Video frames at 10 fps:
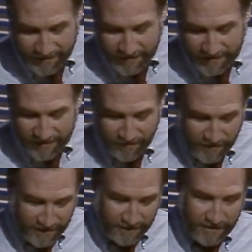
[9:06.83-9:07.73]
happen? So
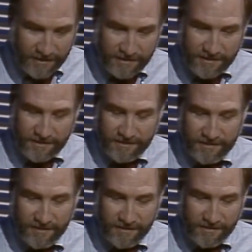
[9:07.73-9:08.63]
one little kid
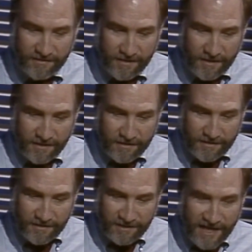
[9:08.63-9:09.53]
says,
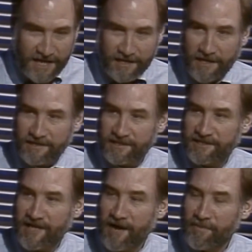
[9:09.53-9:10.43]
Santa Claus could
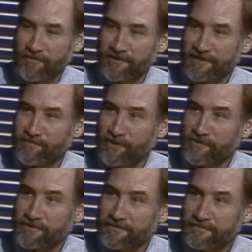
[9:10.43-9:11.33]
stomp him with his
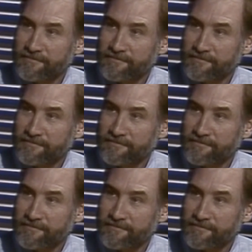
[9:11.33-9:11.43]
boots.